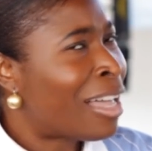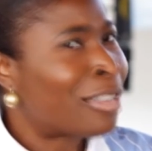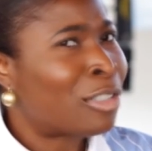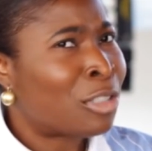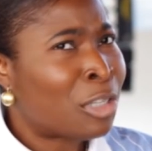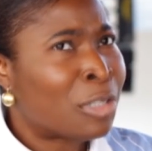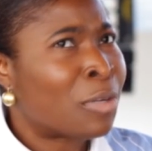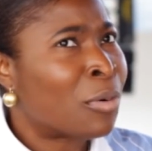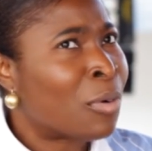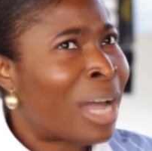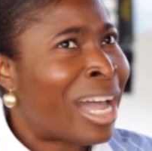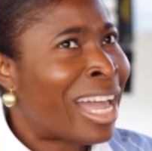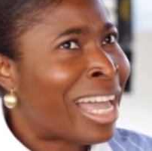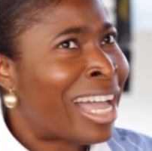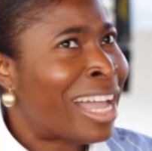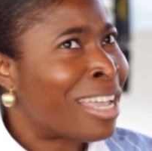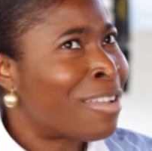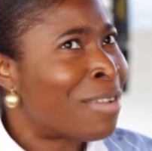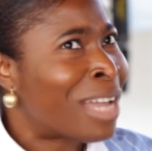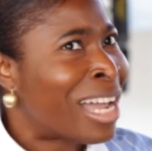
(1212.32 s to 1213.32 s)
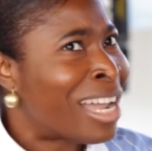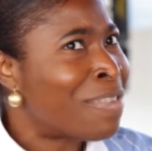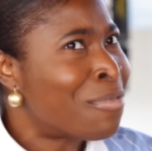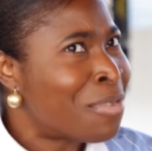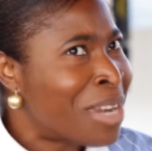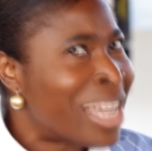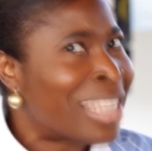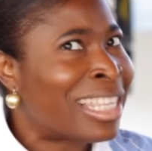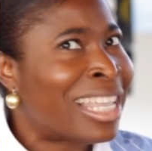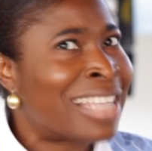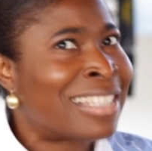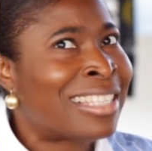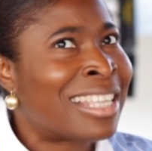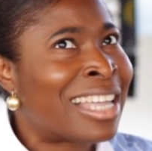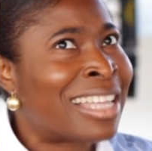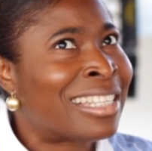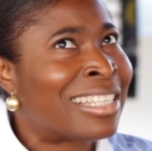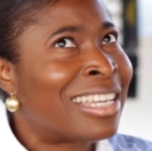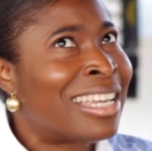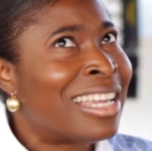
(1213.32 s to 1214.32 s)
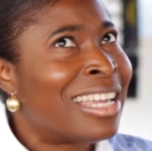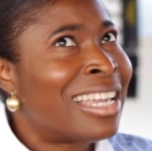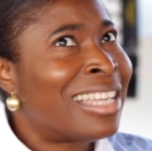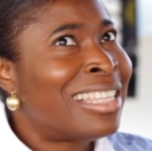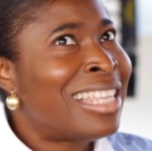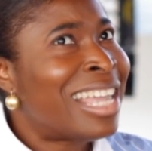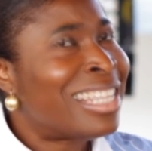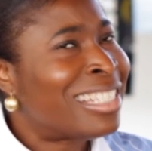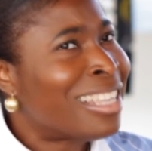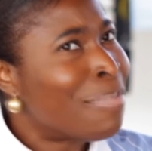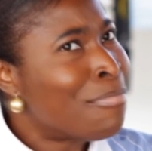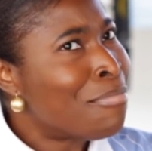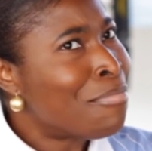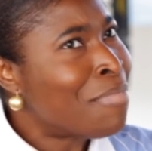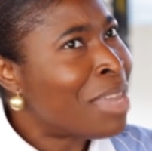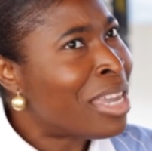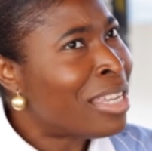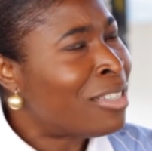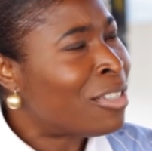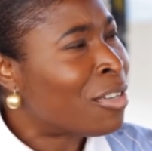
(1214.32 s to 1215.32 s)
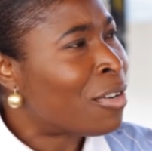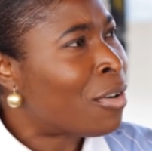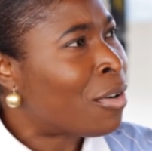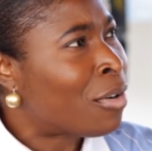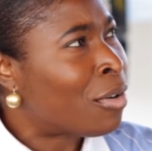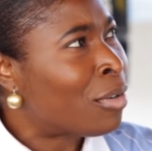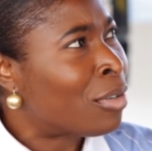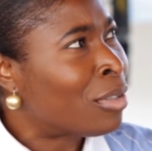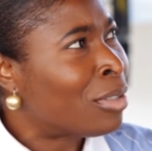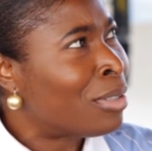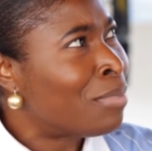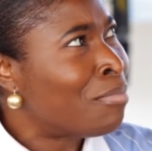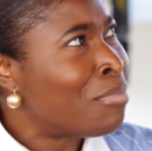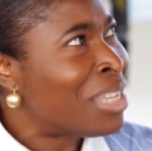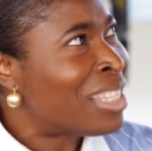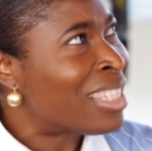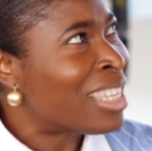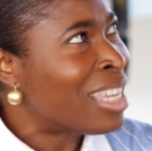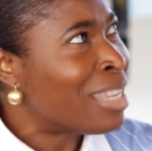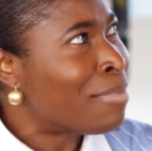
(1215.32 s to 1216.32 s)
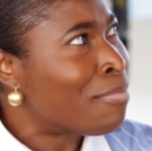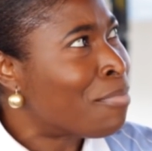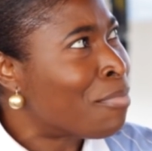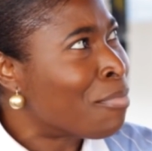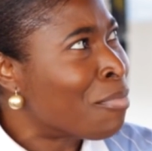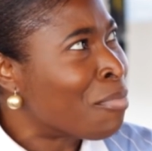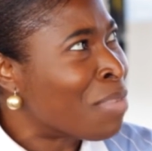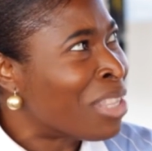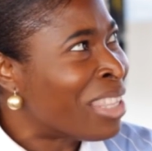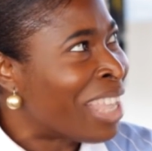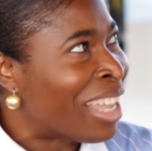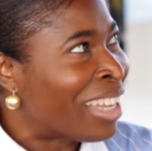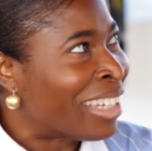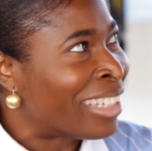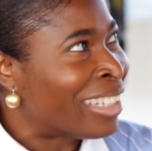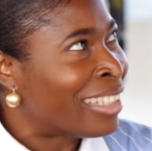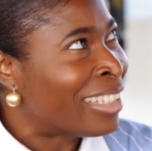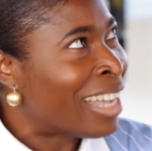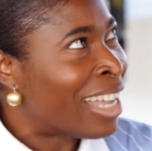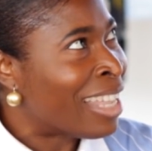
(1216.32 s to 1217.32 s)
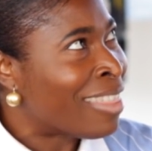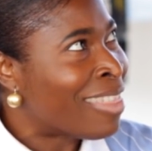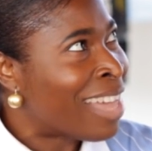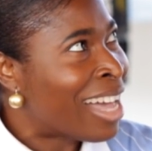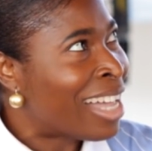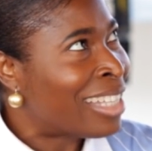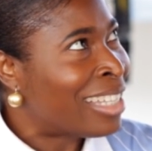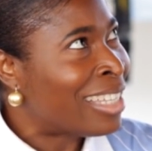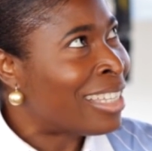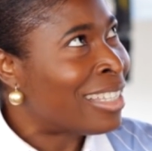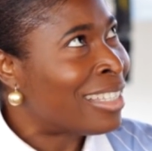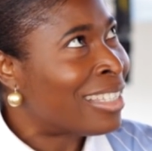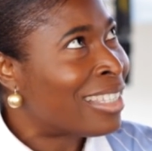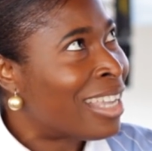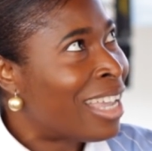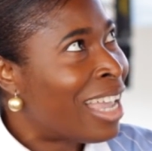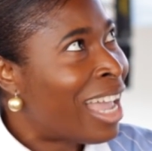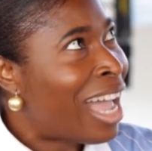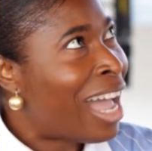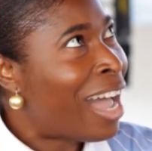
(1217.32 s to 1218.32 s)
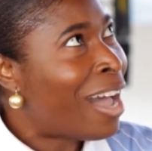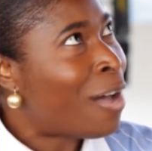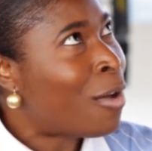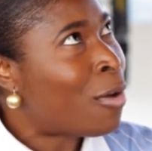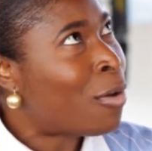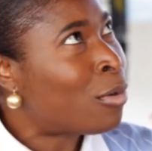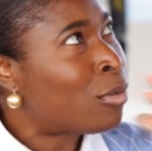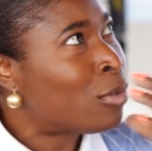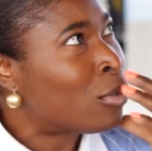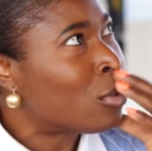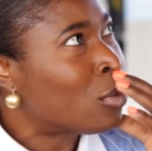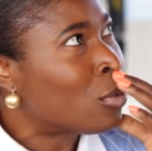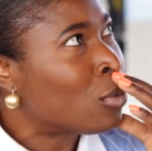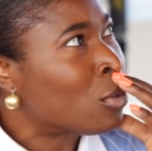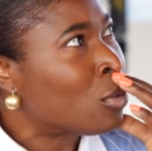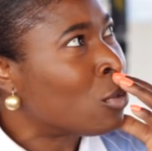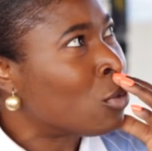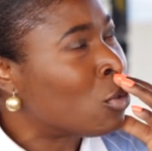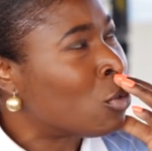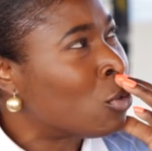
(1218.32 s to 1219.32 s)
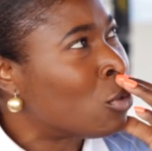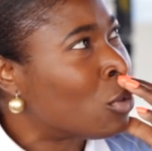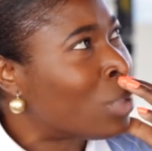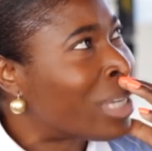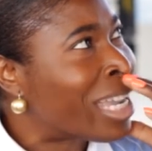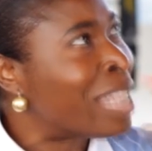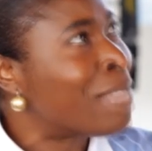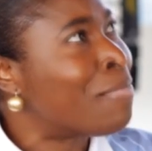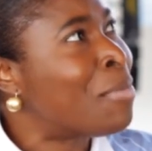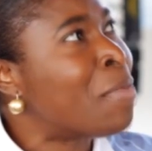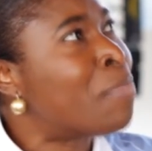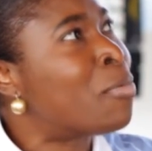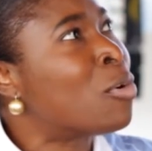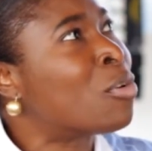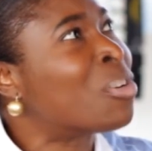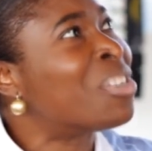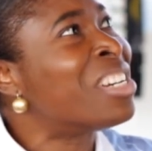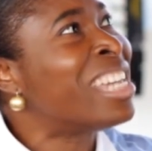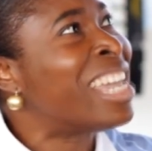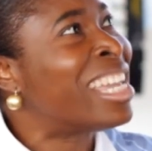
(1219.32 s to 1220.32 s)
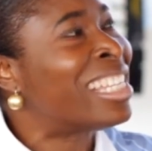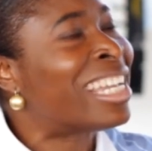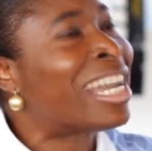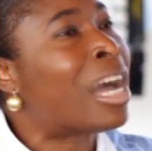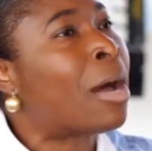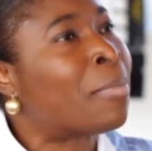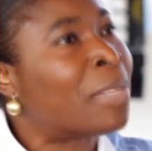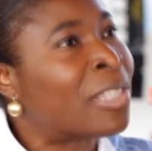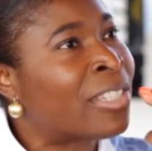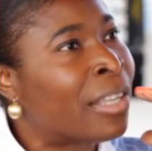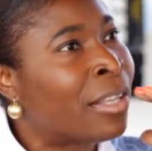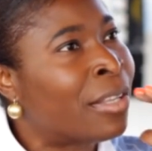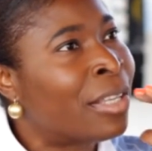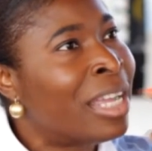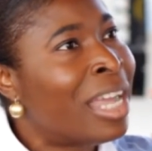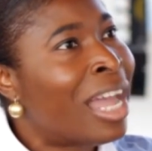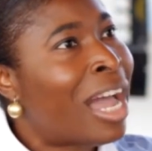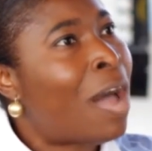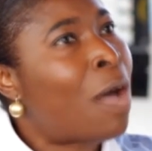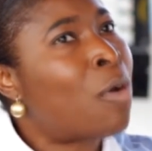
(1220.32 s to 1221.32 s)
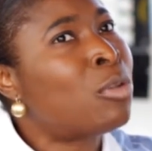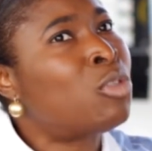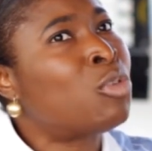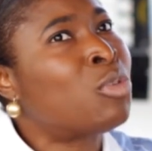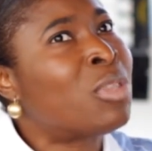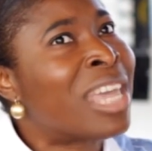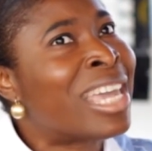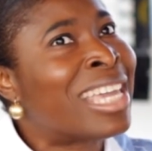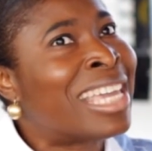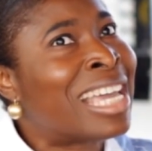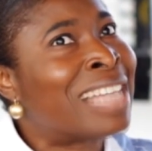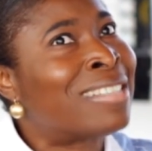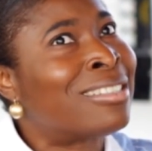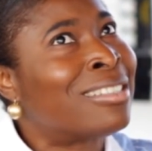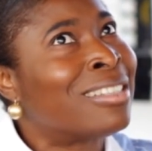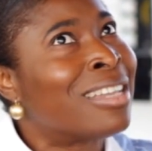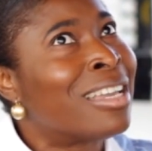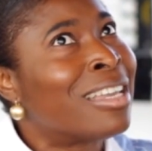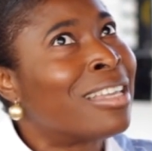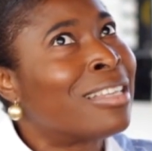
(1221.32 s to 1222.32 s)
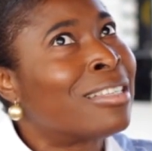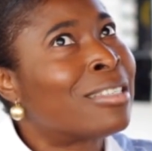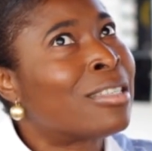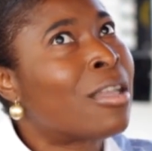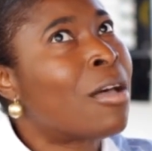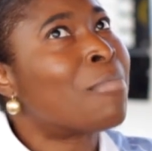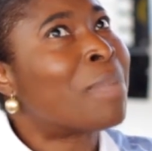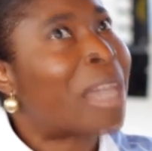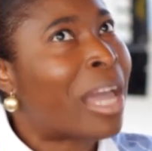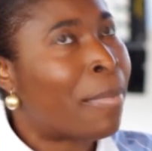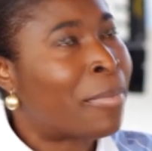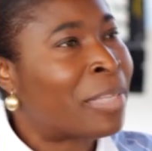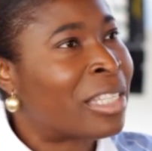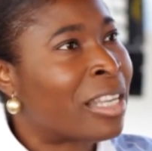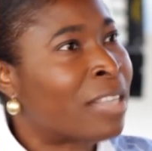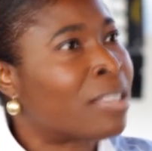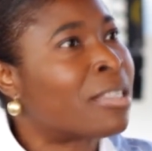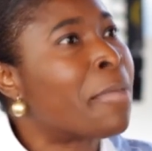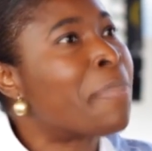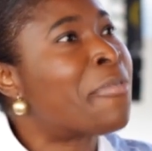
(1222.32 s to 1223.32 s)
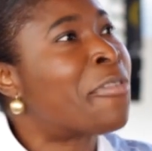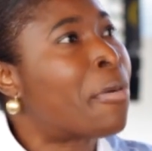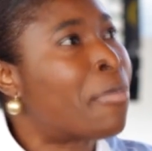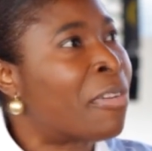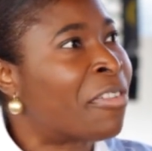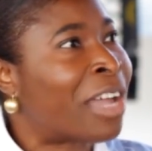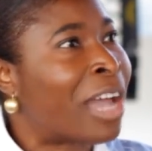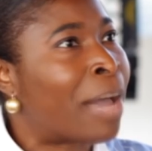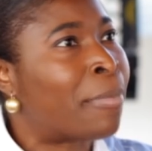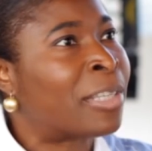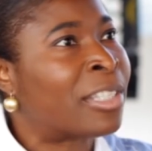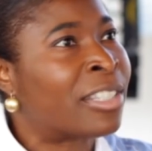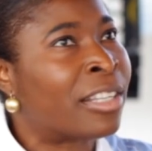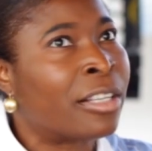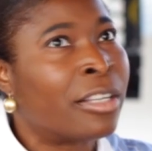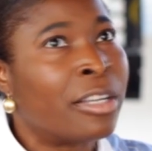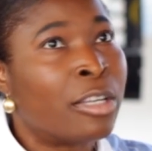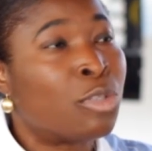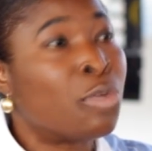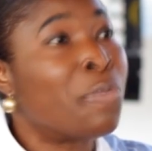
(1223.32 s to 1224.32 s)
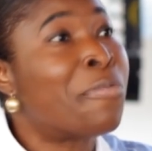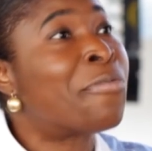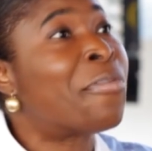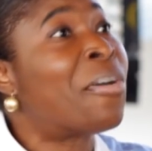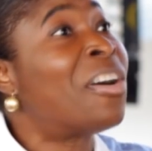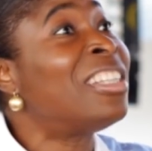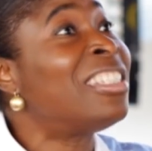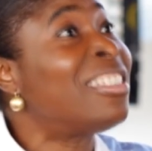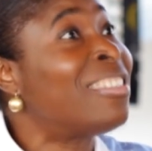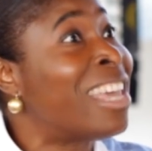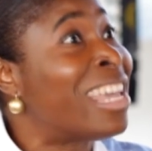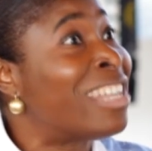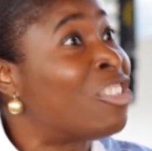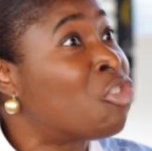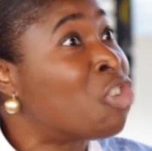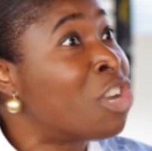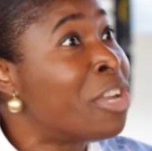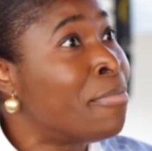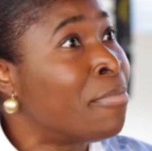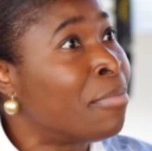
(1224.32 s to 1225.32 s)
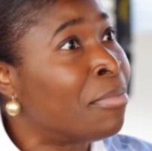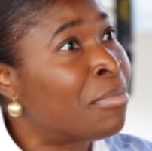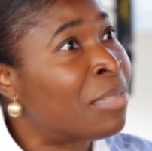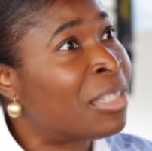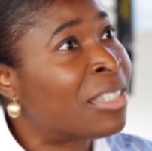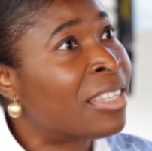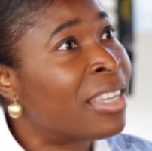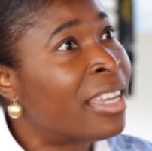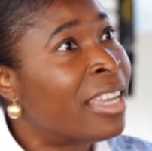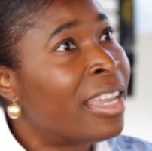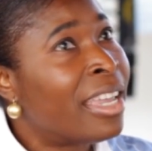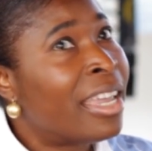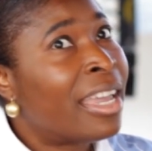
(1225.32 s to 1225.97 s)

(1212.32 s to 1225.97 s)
I realize that there's a major missing line, and that is how can people create capital? How do they get some capital, some form of capital to fund their dreams?